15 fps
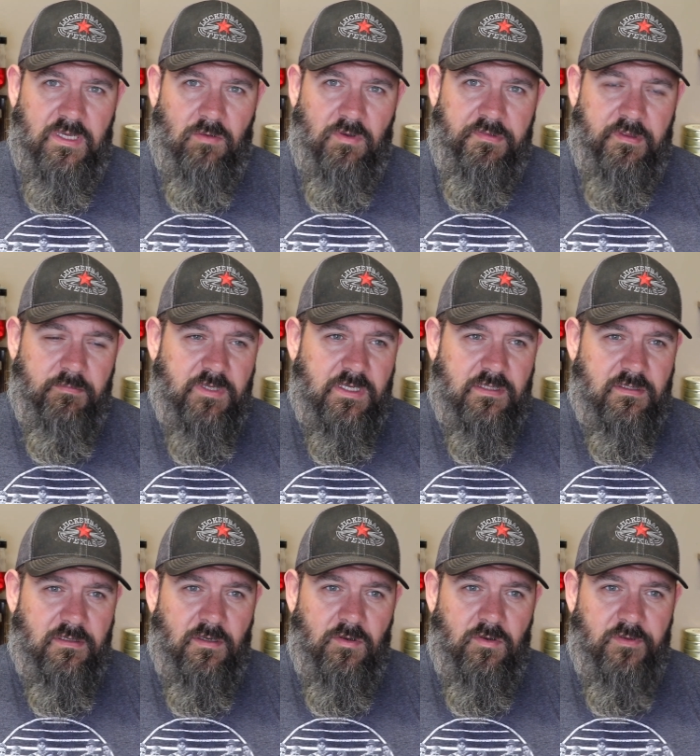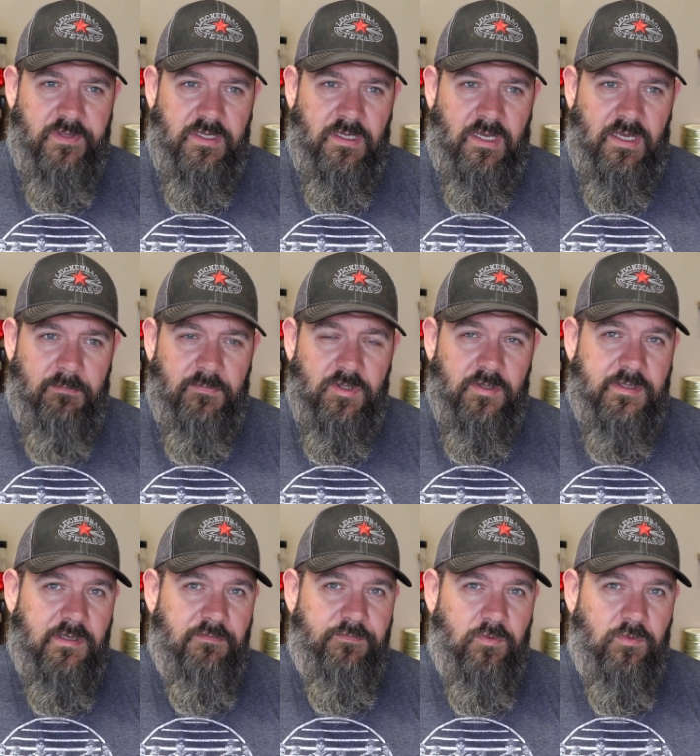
I want them to get to know that I'm looking